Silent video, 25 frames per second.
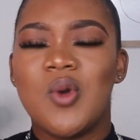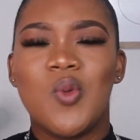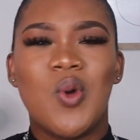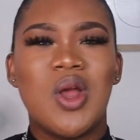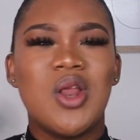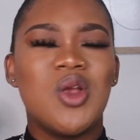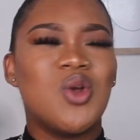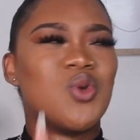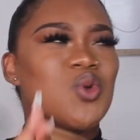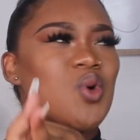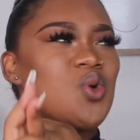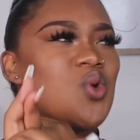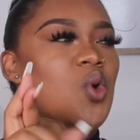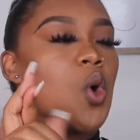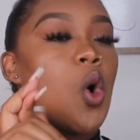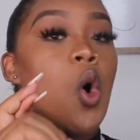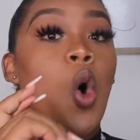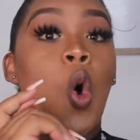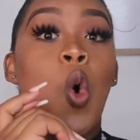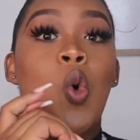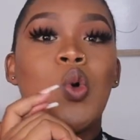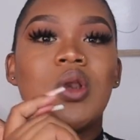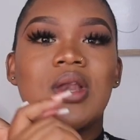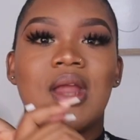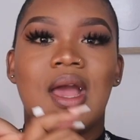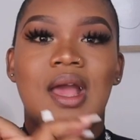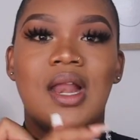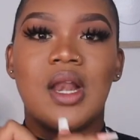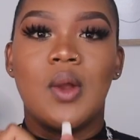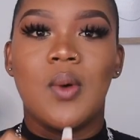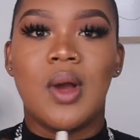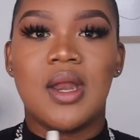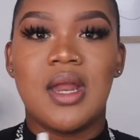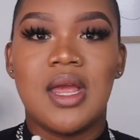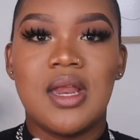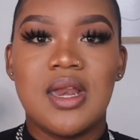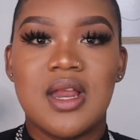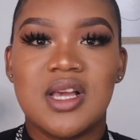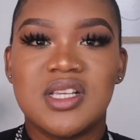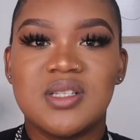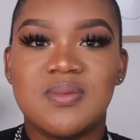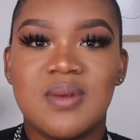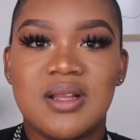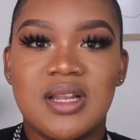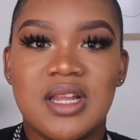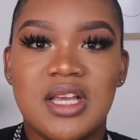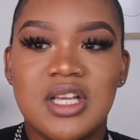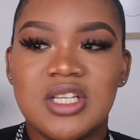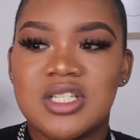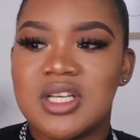when you don't owe anyone any
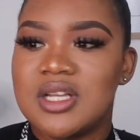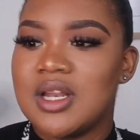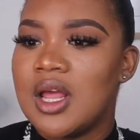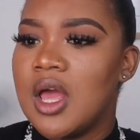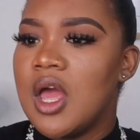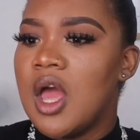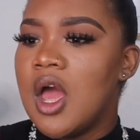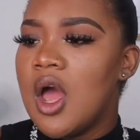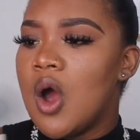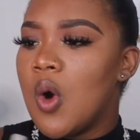explanation,